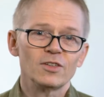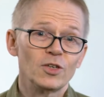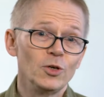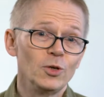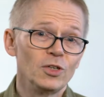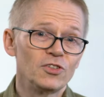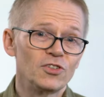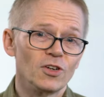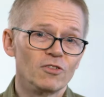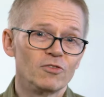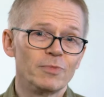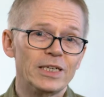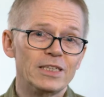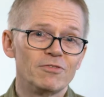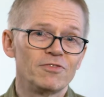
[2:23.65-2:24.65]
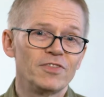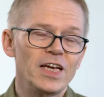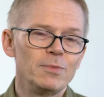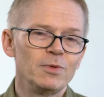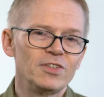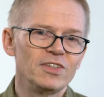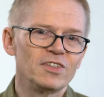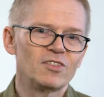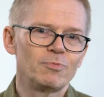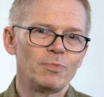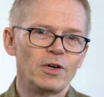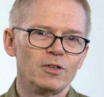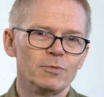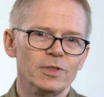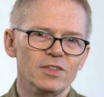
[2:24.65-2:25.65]
Kuleshov made a famous
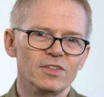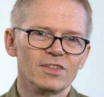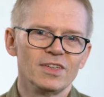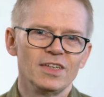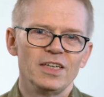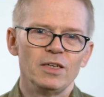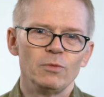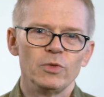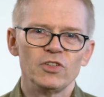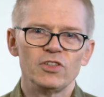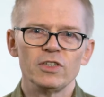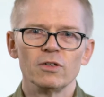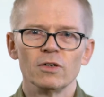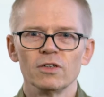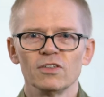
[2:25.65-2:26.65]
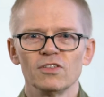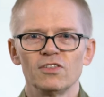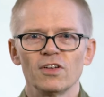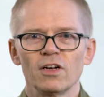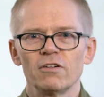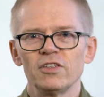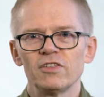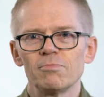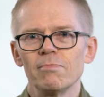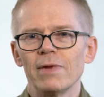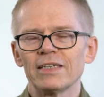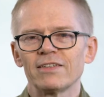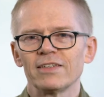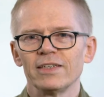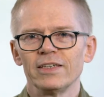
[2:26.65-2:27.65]
experiment in which he got Tsarist
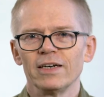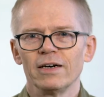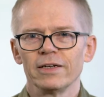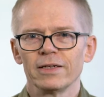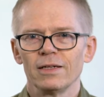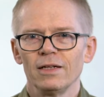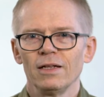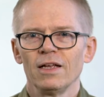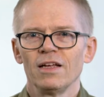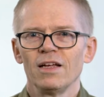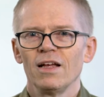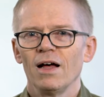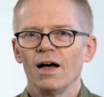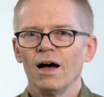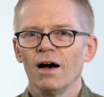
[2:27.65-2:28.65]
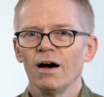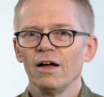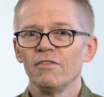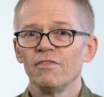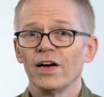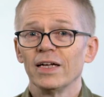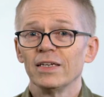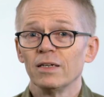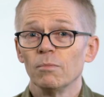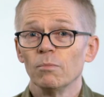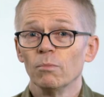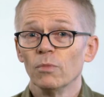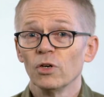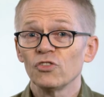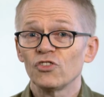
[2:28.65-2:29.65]
matinee idol Ivan
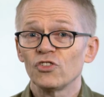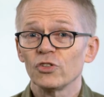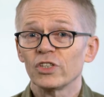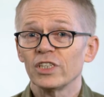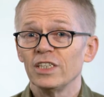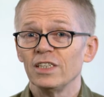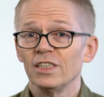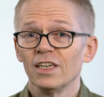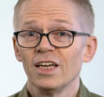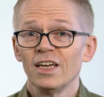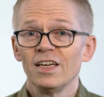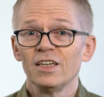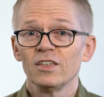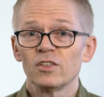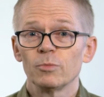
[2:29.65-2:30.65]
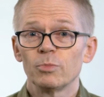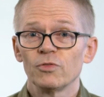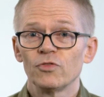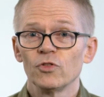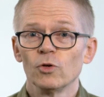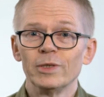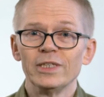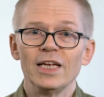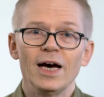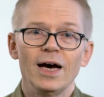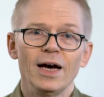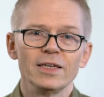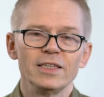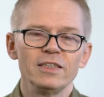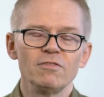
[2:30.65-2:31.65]
Mostyakin to perform an
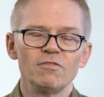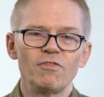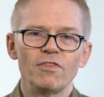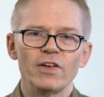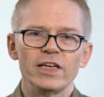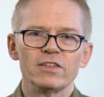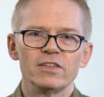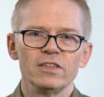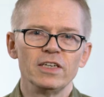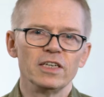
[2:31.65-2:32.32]
uninflected